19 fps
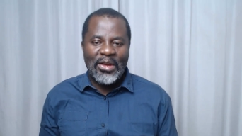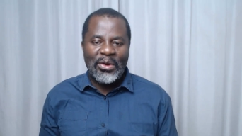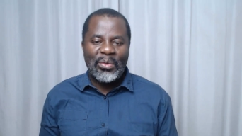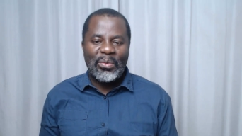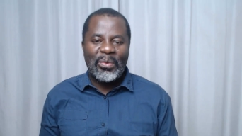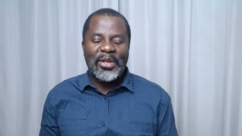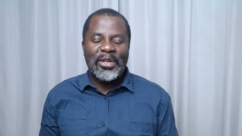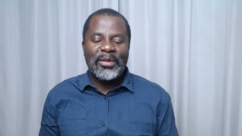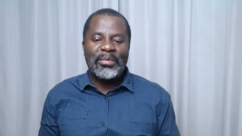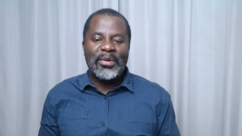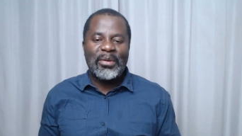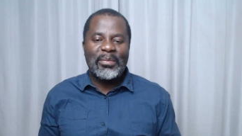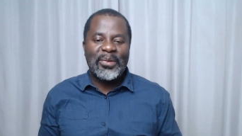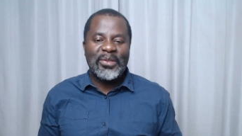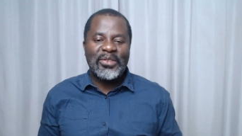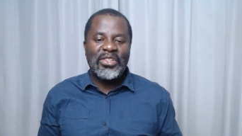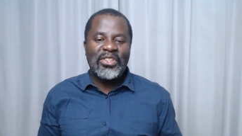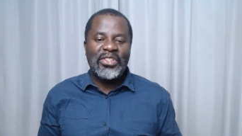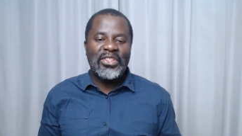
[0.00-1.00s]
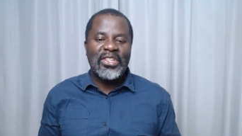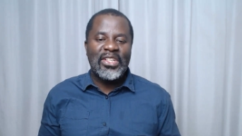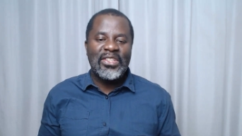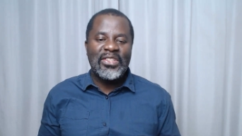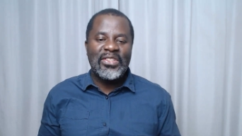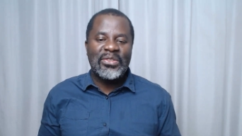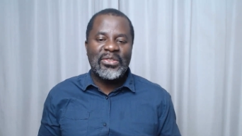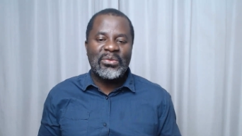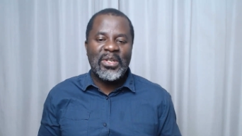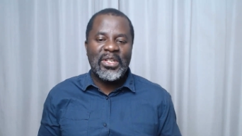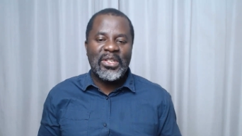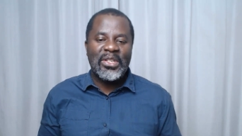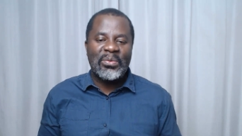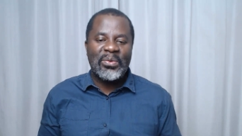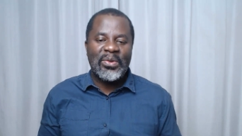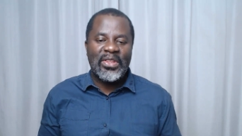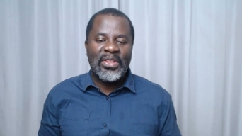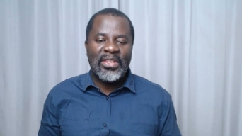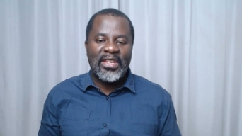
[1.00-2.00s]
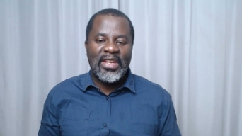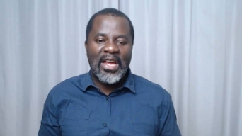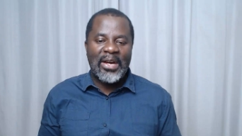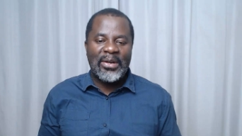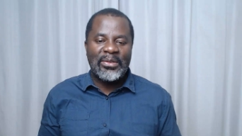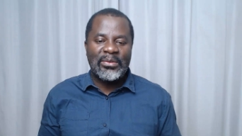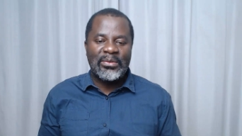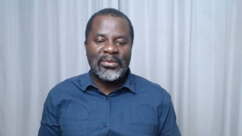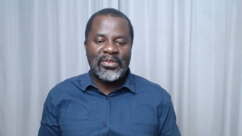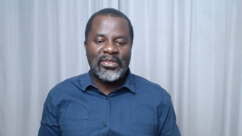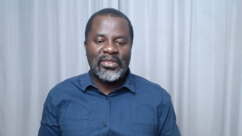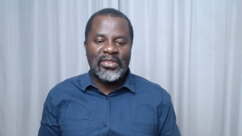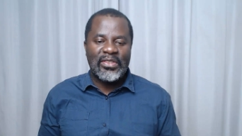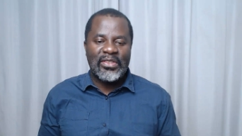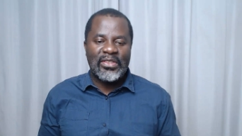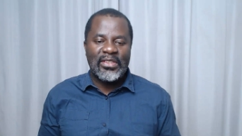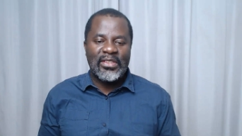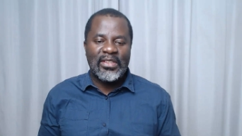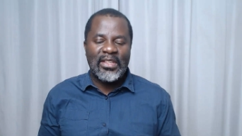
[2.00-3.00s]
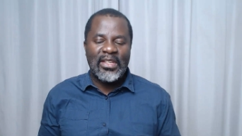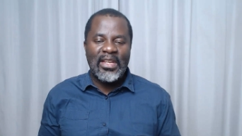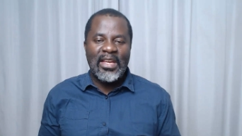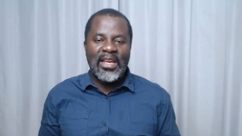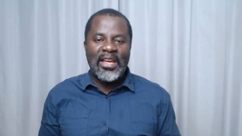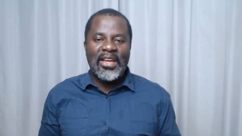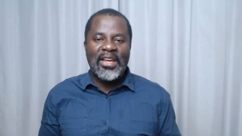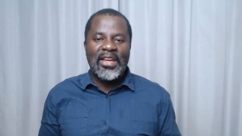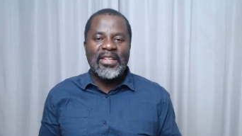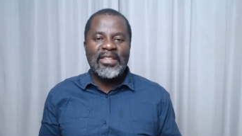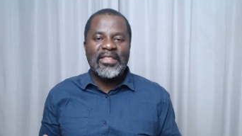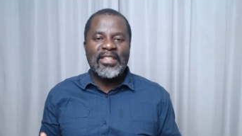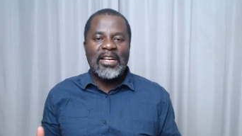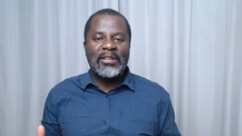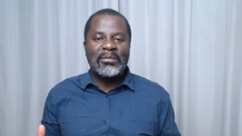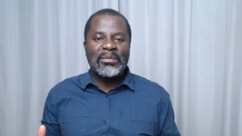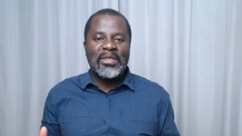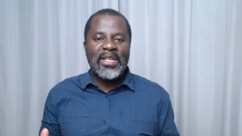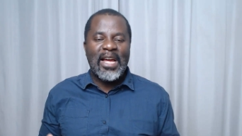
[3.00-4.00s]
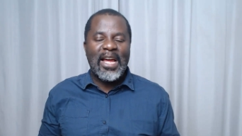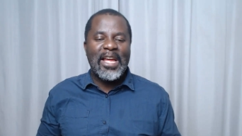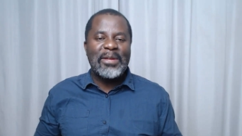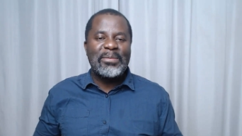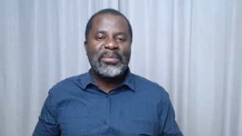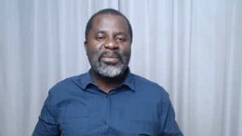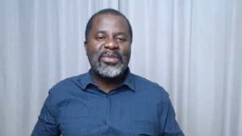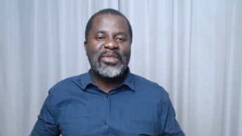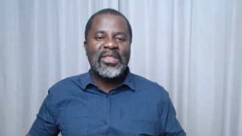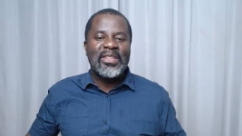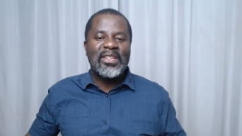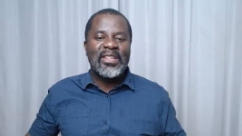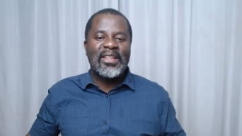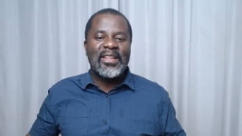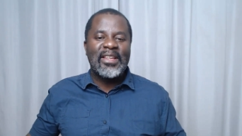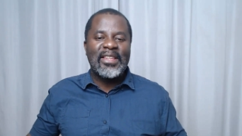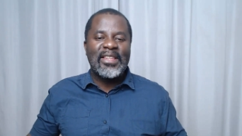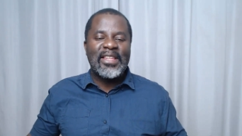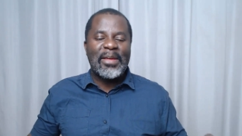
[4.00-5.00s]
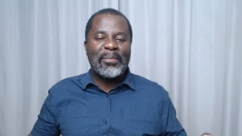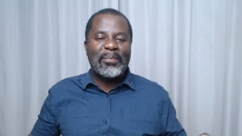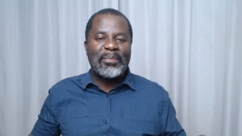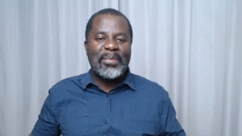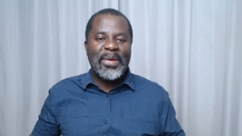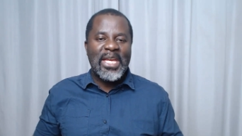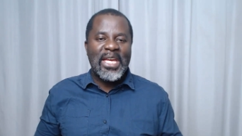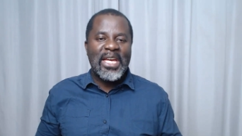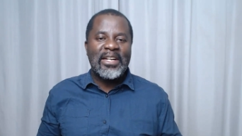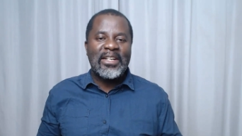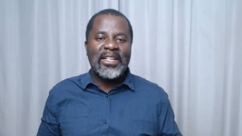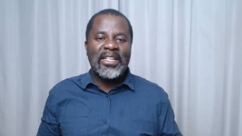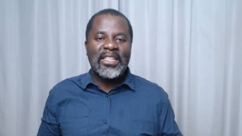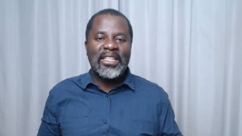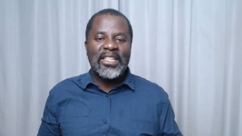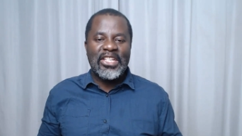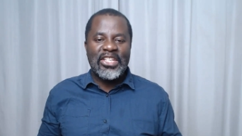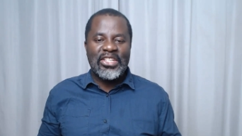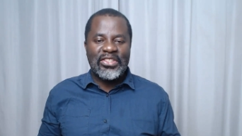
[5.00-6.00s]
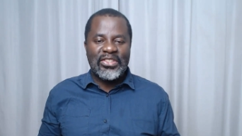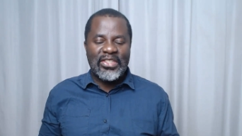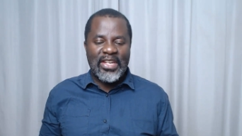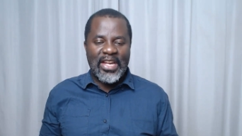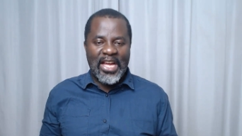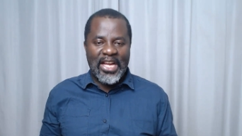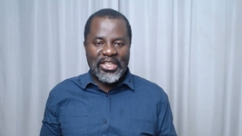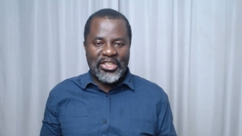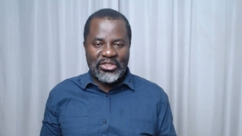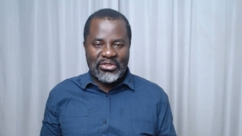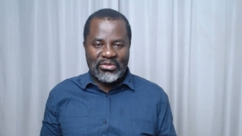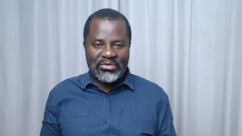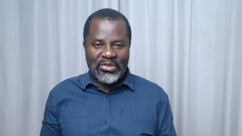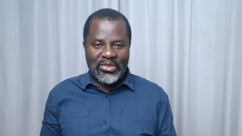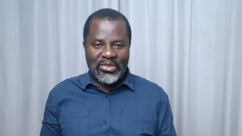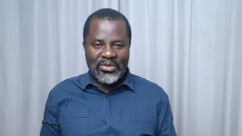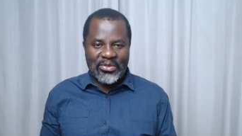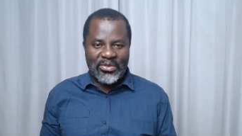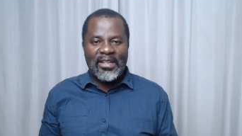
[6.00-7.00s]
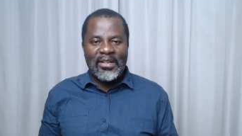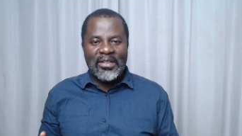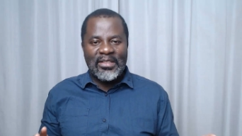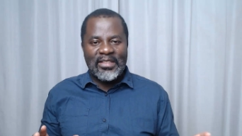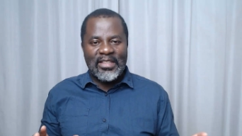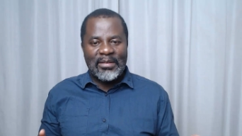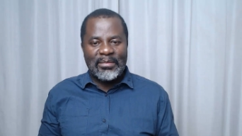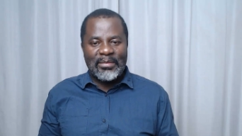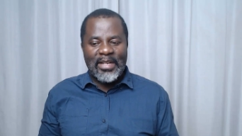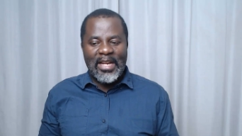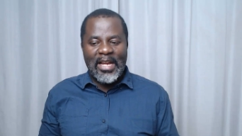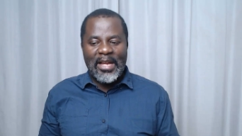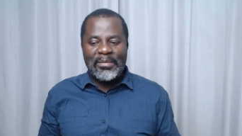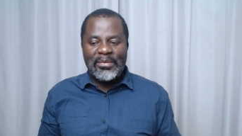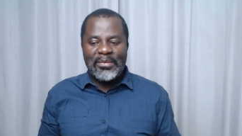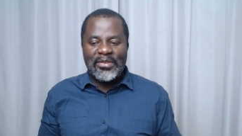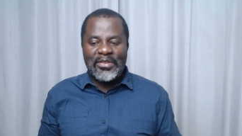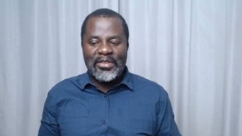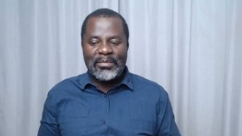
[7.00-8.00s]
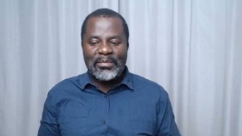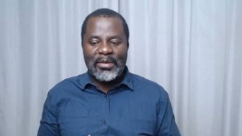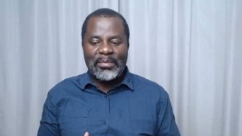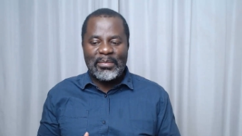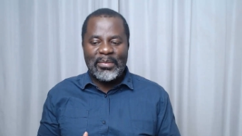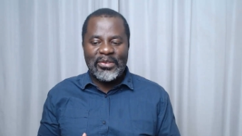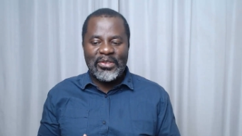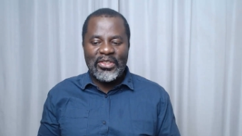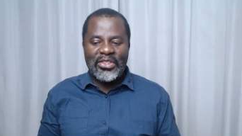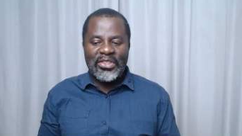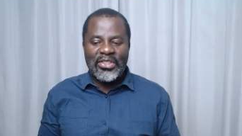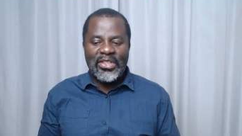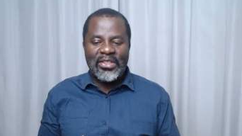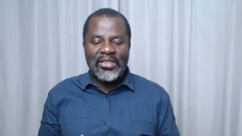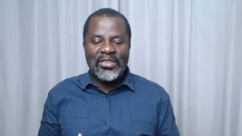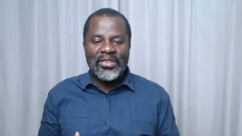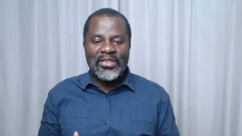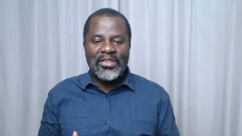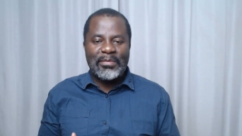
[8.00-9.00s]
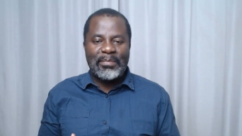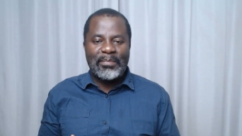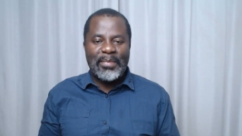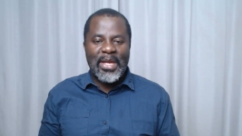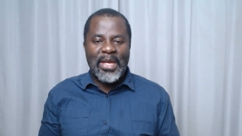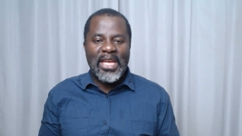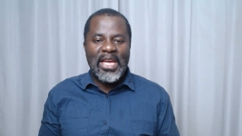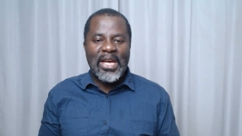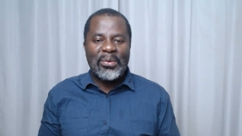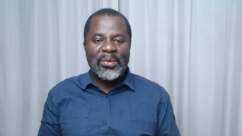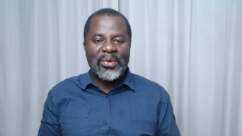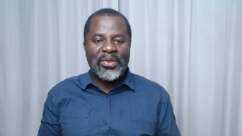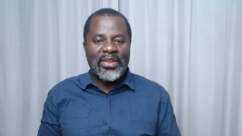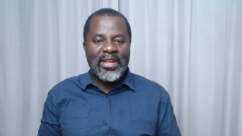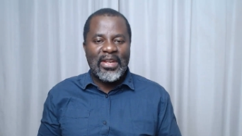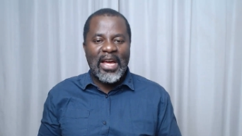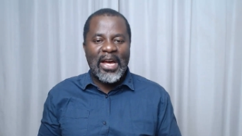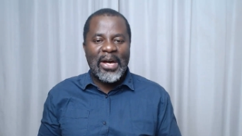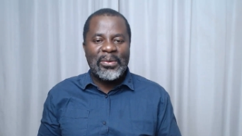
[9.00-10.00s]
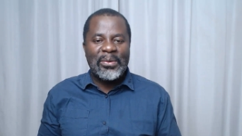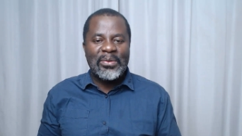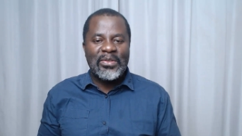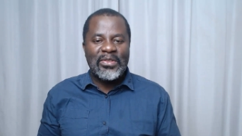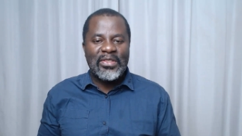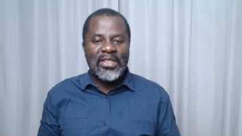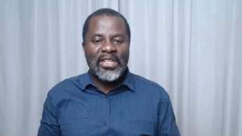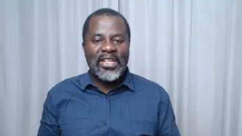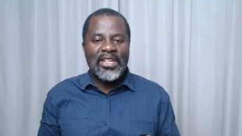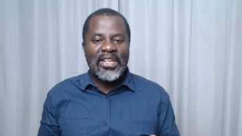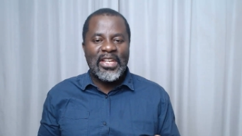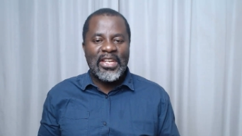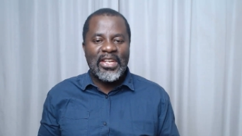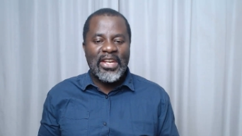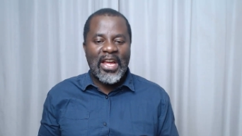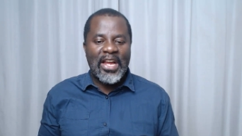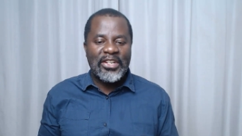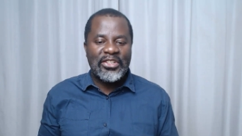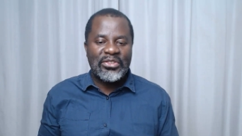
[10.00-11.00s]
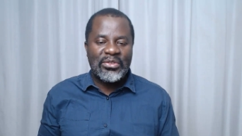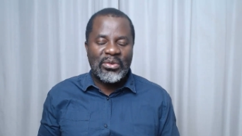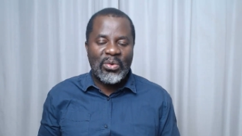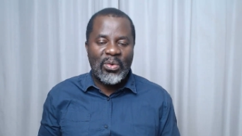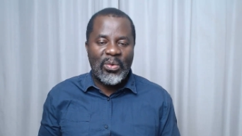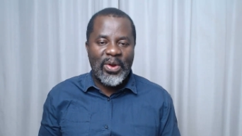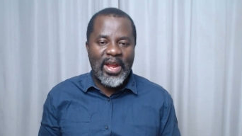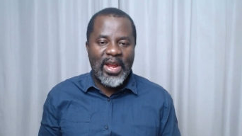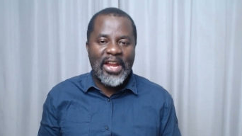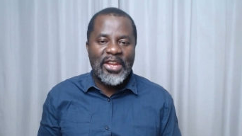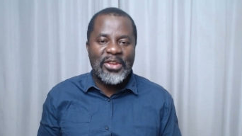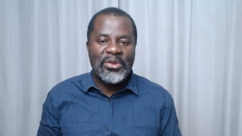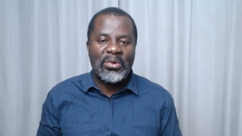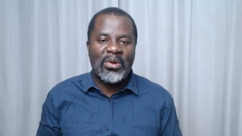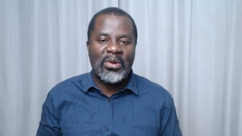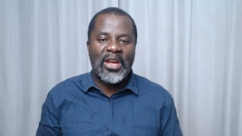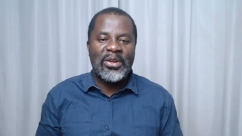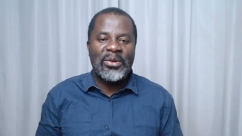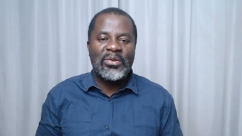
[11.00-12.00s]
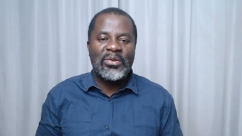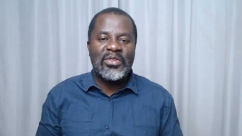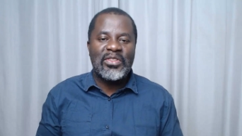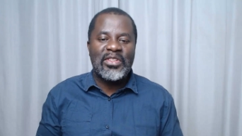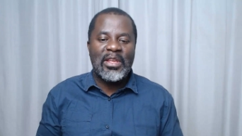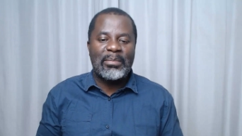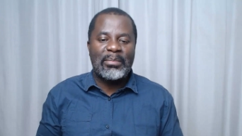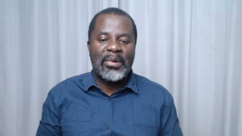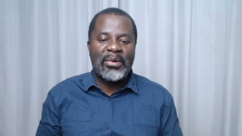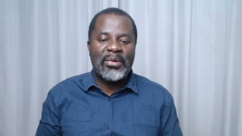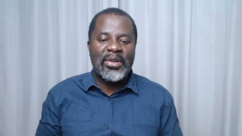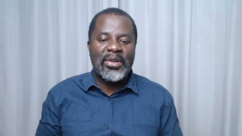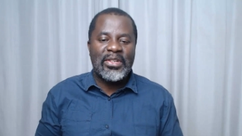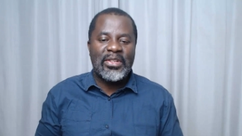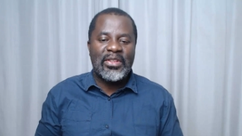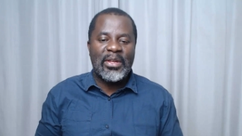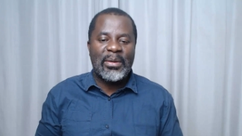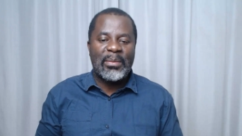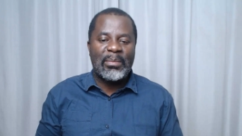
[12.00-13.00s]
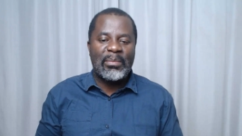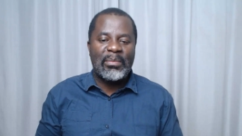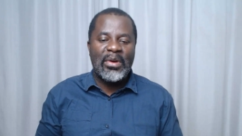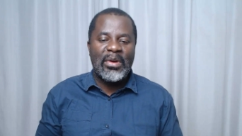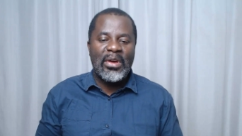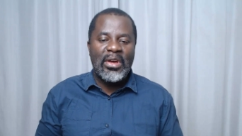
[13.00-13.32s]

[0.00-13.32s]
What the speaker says: When prepositions work with nouns, sometimes the pairing is natural. Sometimes prepositions pair with nouns in a natural way and you cannot separate them.